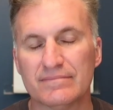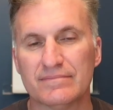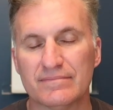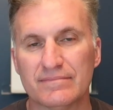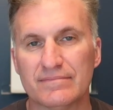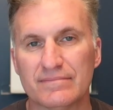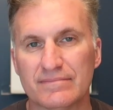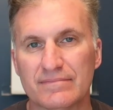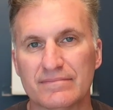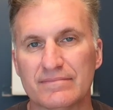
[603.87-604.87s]

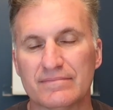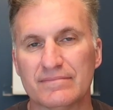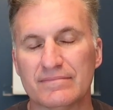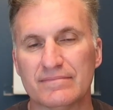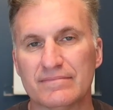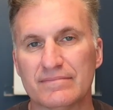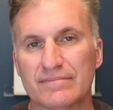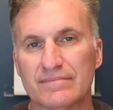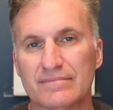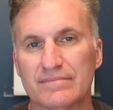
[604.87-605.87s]

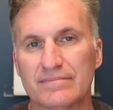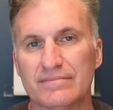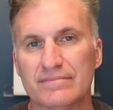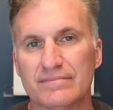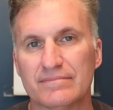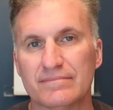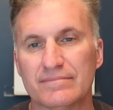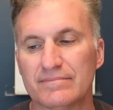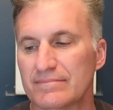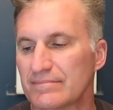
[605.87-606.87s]

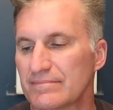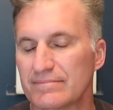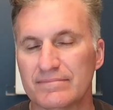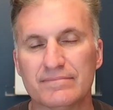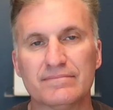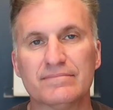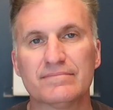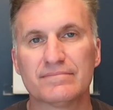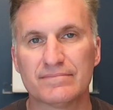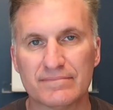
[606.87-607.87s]

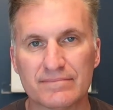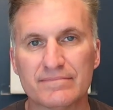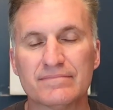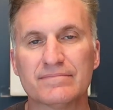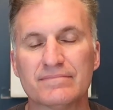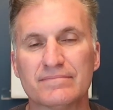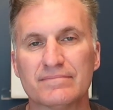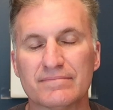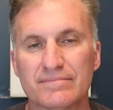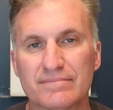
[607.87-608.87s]

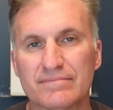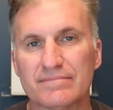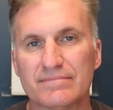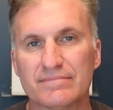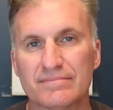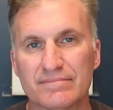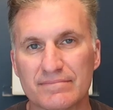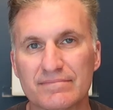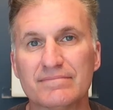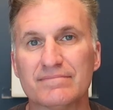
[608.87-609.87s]

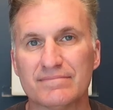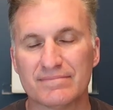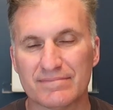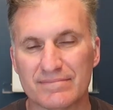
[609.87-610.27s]
No words are spoken by the person on screen.